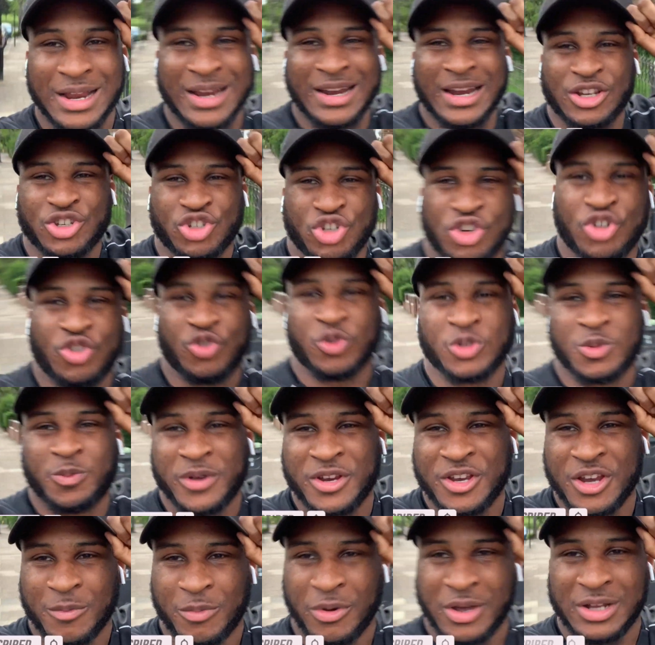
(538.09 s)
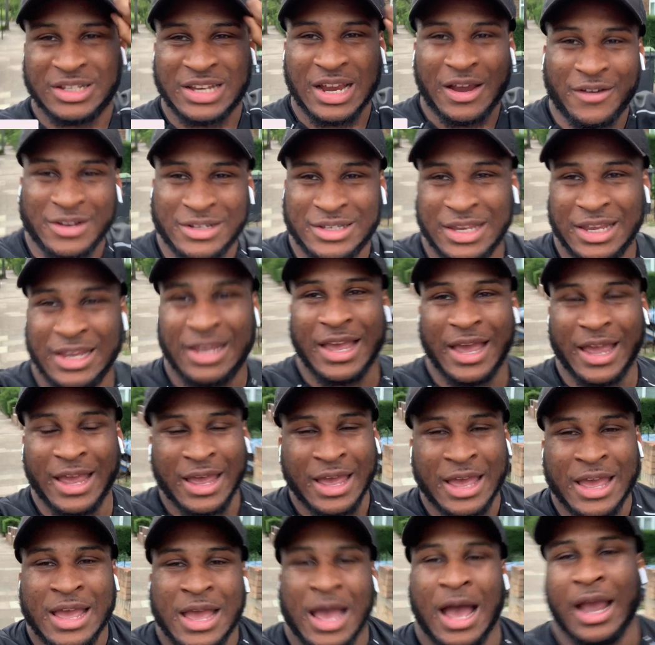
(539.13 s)
And as usual, it's been your boy Tarek TK.
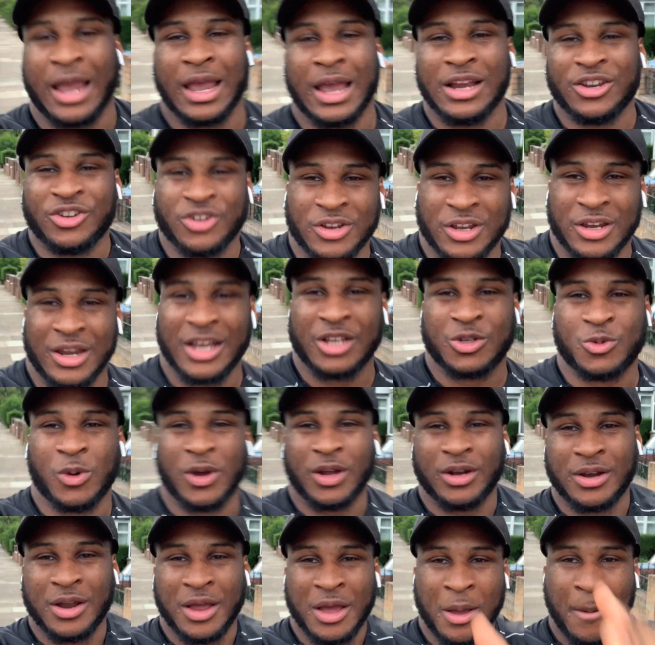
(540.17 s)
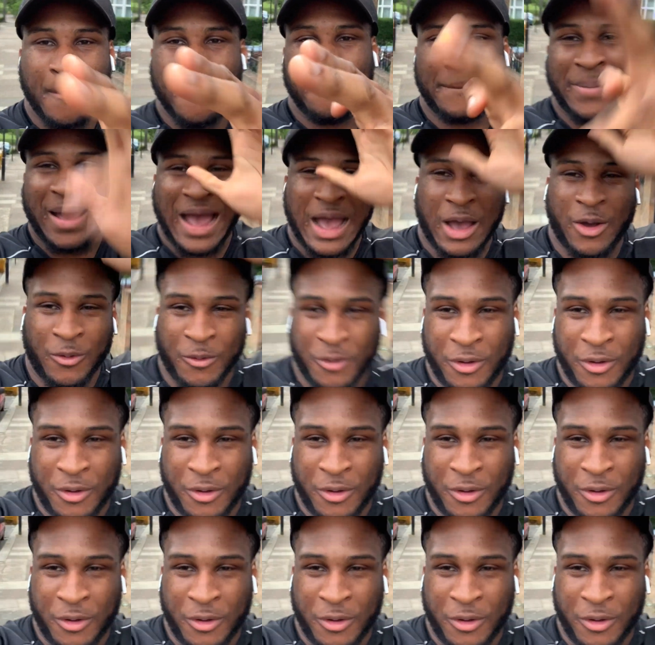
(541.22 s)
I'll catch you on the next one. Bow.